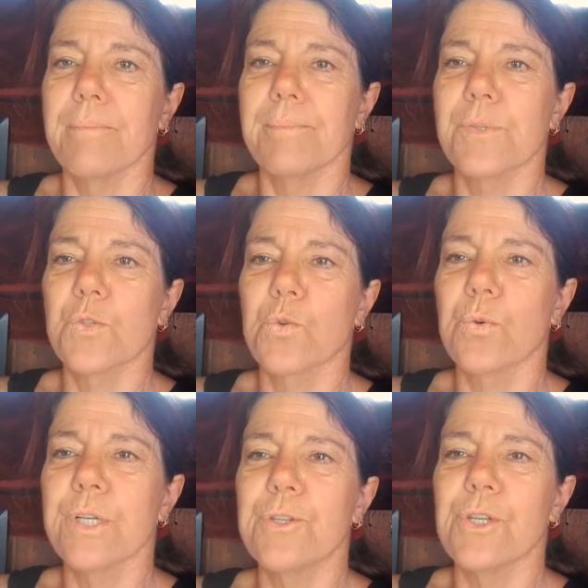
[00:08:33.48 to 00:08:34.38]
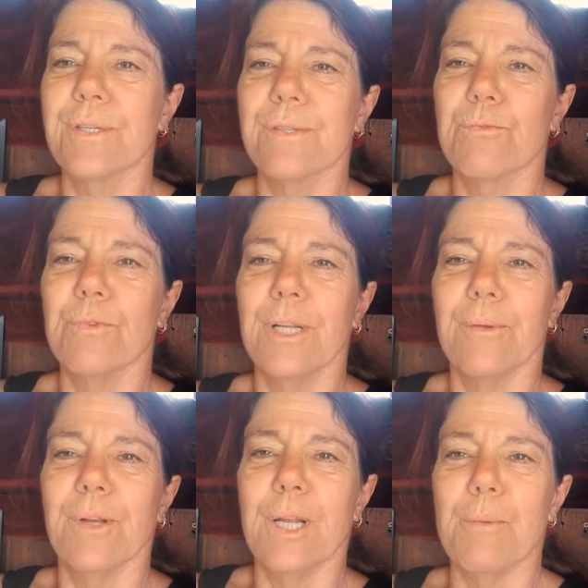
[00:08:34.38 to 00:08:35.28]
Storage is really,
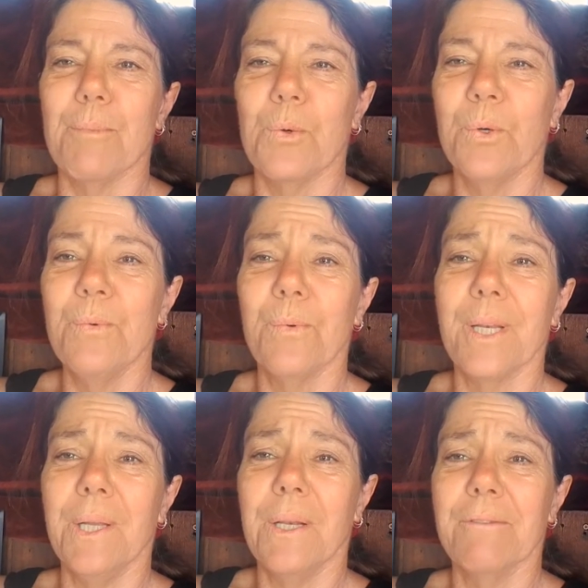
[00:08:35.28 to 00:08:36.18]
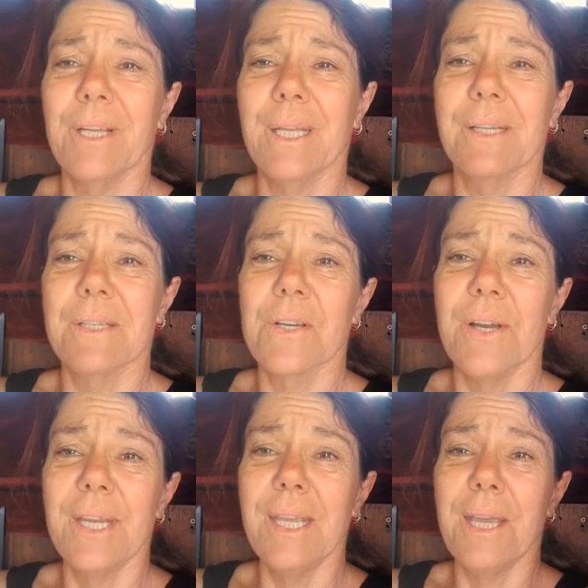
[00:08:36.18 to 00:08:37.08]
really important when you're living in a
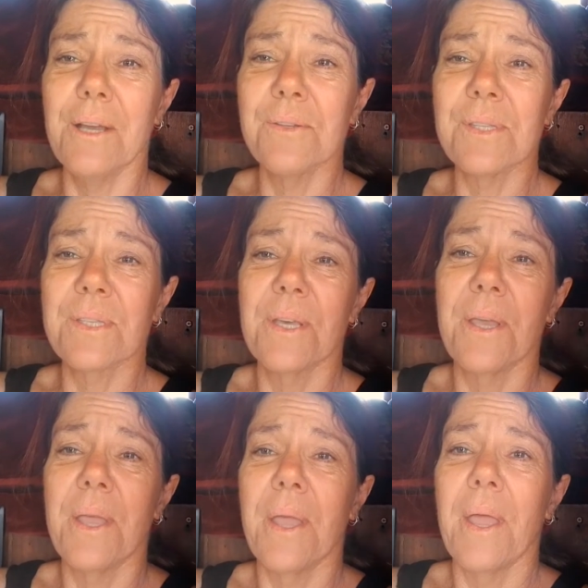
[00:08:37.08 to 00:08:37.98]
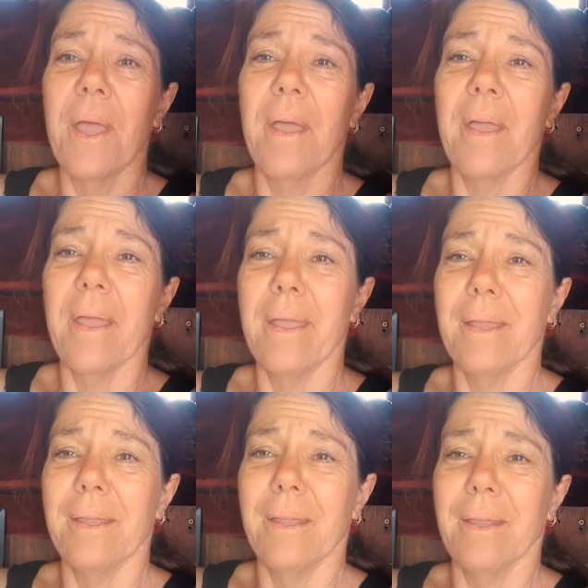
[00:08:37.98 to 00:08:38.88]
tiny house,
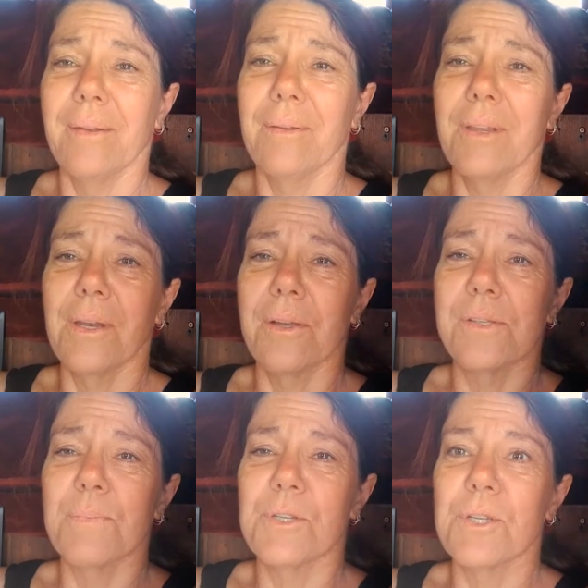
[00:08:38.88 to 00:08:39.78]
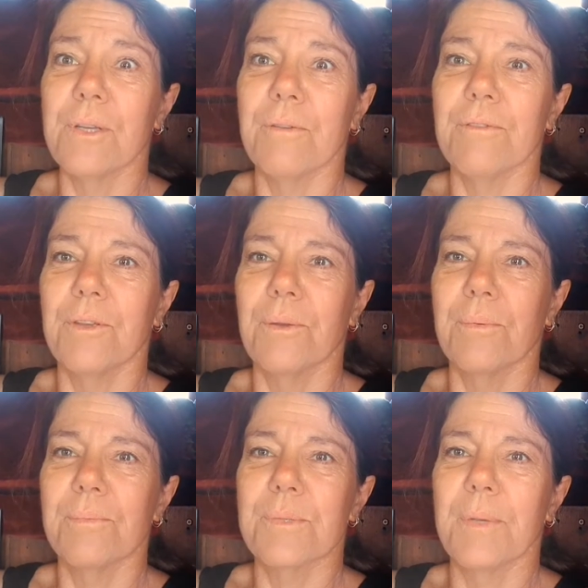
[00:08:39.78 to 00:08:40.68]
and you know, especially if you
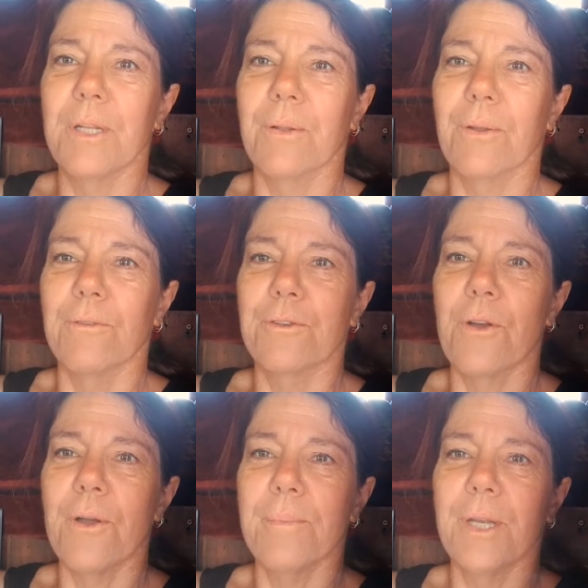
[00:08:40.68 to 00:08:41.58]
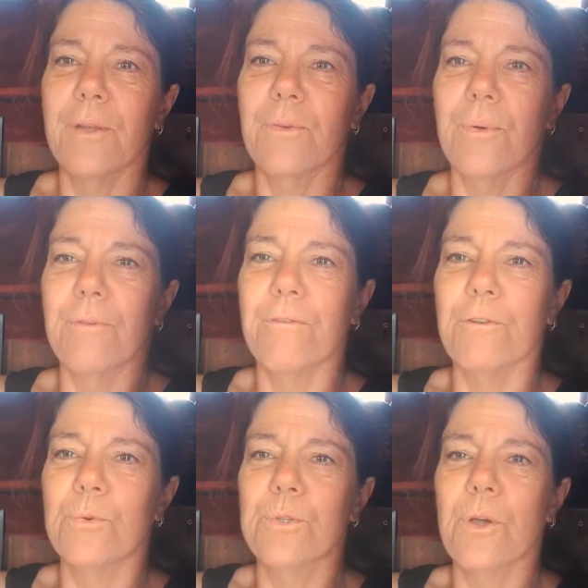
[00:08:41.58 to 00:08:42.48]
spend a lot of time in it or
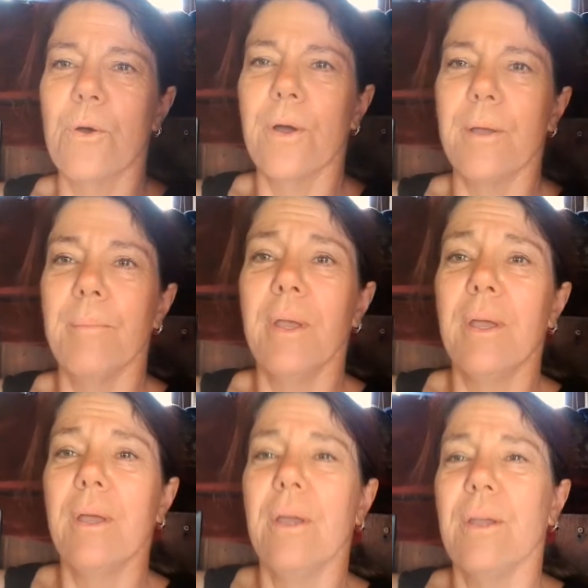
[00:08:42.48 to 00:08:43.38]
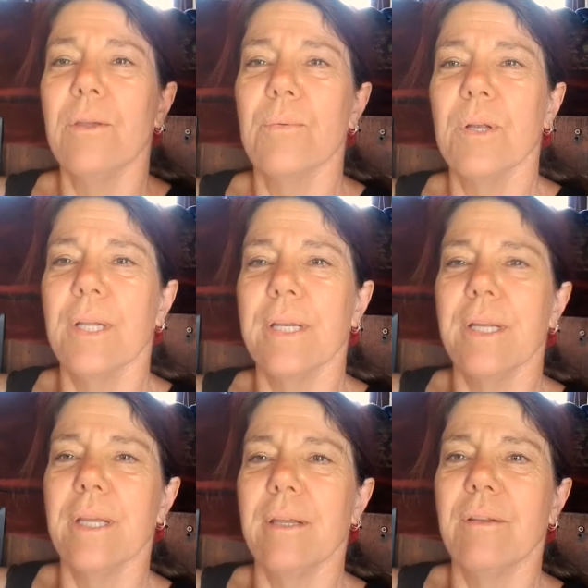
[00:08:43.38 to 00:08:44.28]
full time, you really
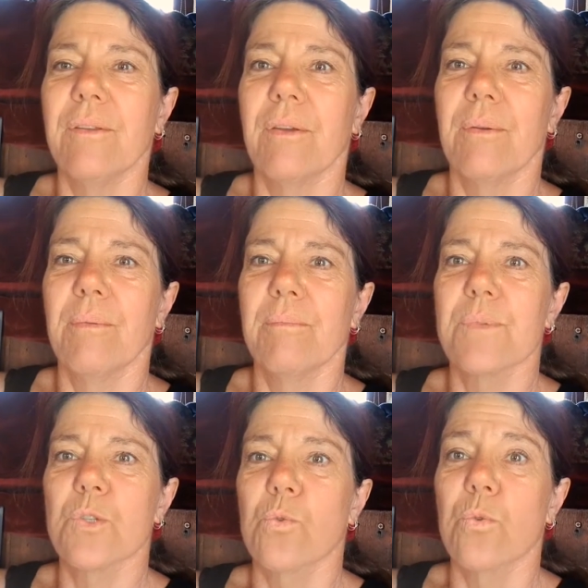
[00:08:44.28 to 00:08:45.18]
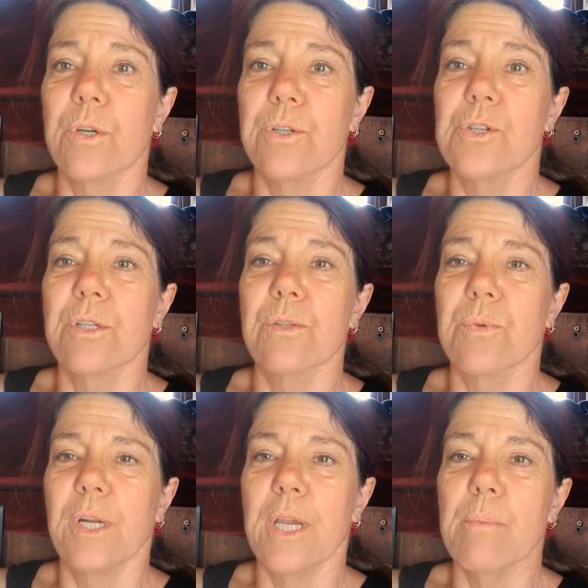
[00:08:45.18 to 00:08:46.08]
need storage. It's
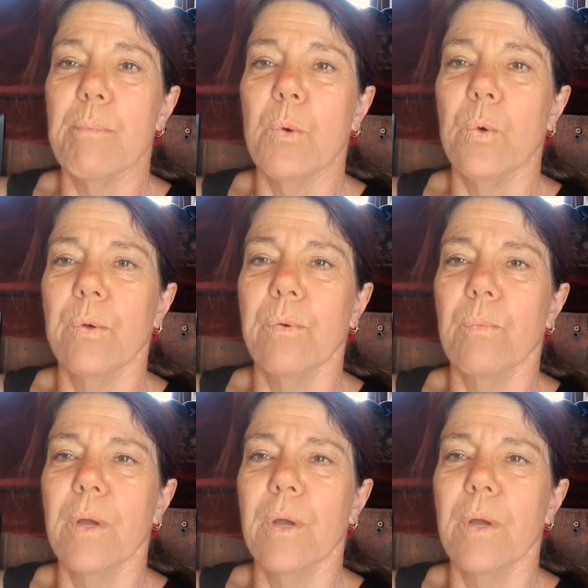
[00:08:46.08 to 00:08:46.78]
really important.